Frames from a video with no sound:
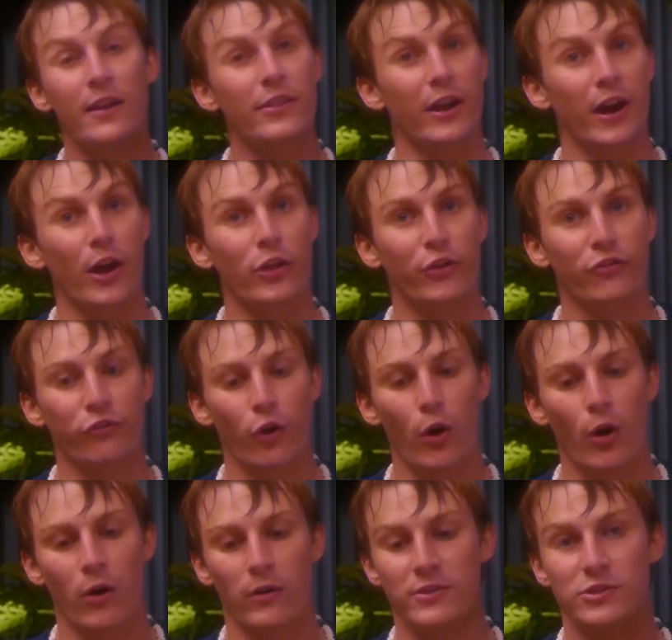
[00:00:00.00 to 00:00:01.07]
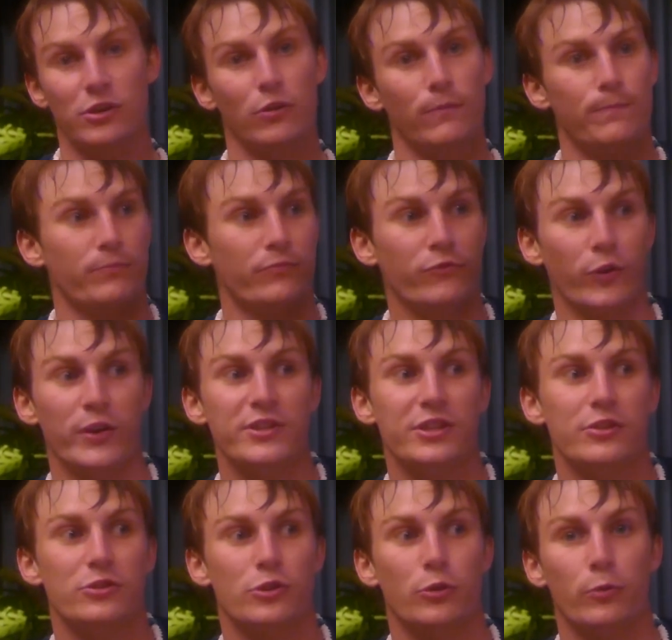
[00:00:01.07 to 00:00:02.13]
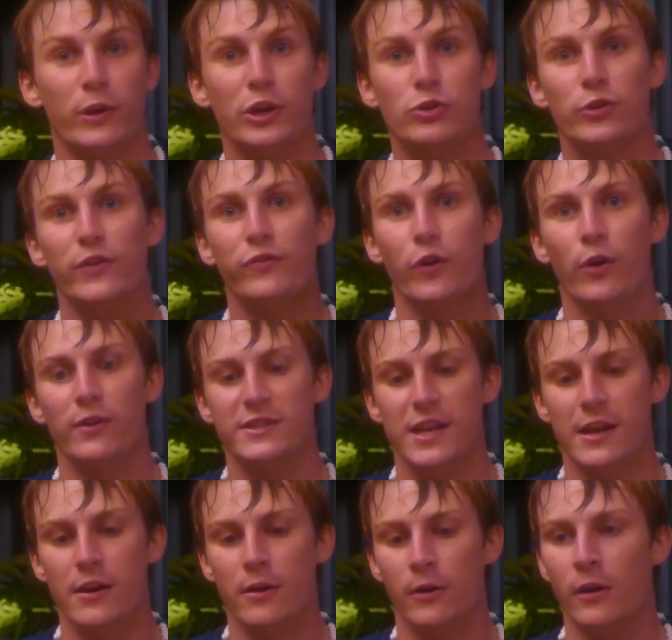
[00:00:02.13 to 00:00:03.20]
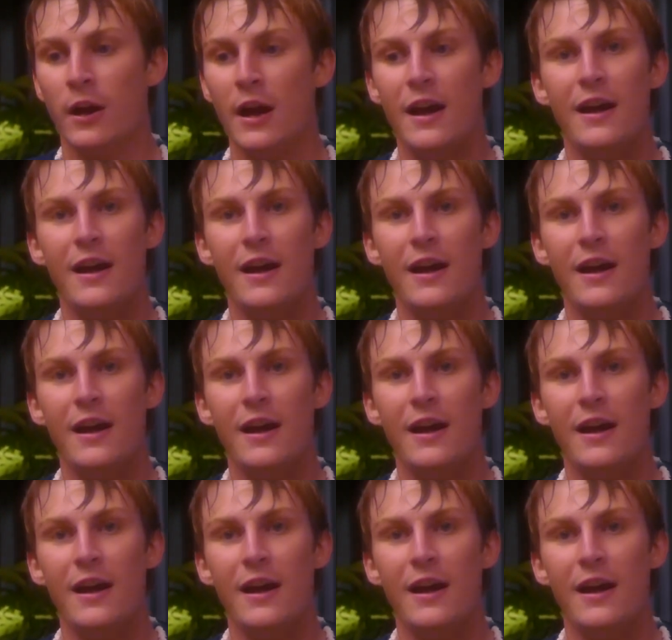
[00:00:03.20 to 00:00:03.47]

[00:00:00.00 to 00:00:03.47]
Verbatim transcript: than other frogs. So for instance, the green tree frogs here,